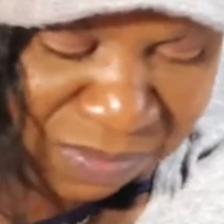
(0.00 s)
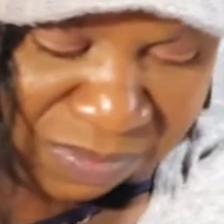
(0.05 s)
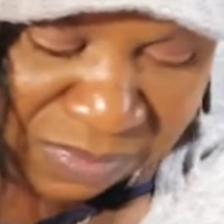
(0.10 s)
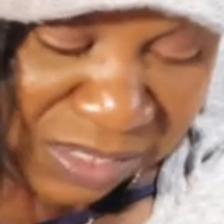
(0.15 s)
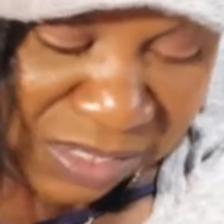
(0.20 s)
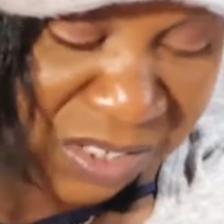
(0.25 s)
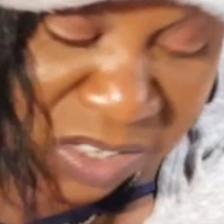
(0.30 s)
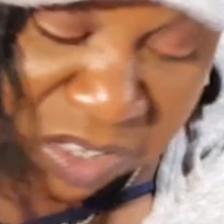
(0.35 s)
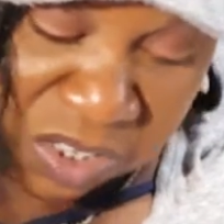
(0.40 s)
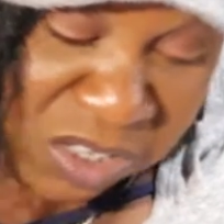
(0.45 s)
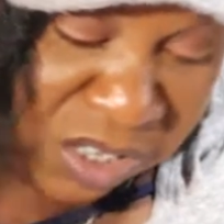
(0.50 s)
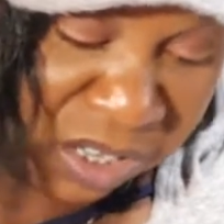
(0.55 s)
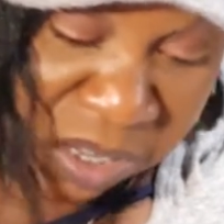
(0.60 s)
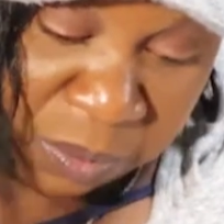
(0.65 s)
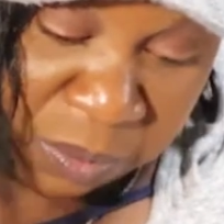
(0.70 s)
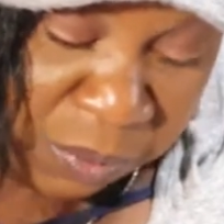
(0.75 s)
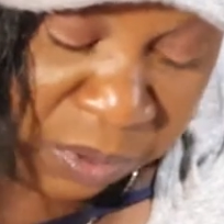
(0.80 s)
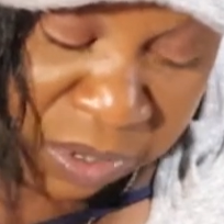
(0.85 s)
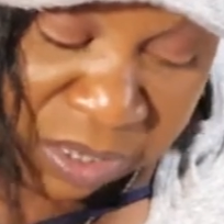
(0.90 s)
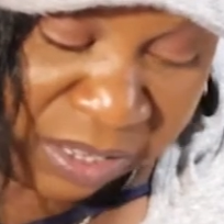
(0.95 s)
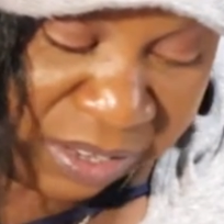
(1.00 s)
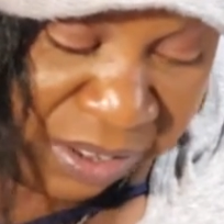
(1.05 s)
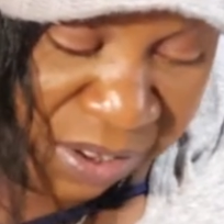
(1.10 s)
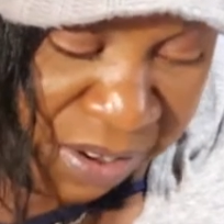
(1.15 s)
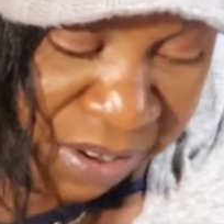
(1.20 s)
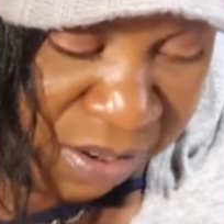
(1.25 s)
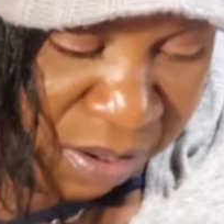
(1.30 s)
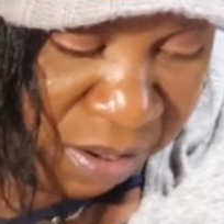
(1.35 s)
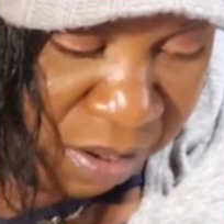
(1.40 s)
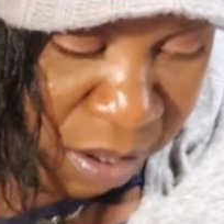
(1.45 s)
This is looking really
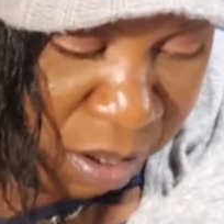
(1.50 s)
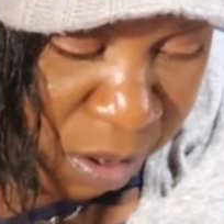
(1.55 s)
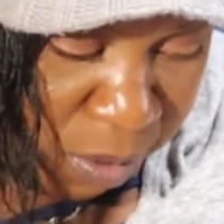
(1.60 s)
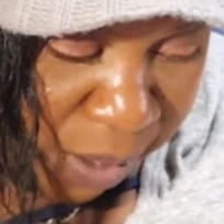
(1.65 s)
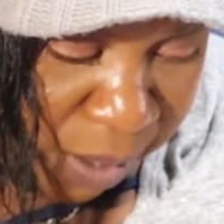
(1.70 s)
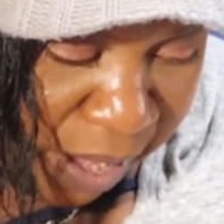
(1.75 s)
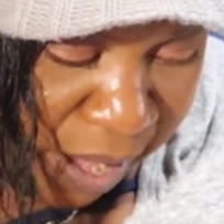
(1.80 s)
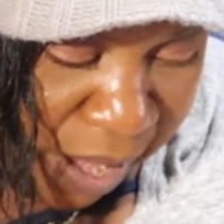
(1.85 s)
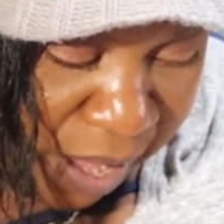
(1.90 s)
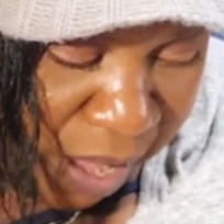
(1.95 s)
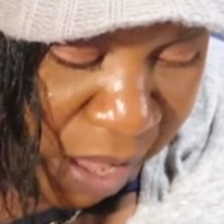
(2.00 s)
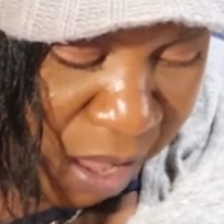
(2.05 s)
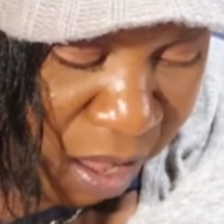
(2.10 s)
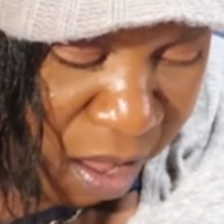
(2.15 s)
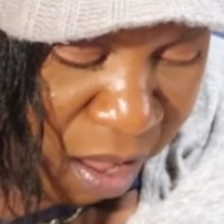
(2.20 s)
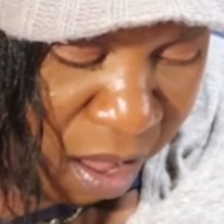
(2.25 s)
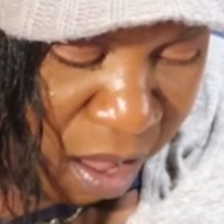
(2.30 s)
good. Okay.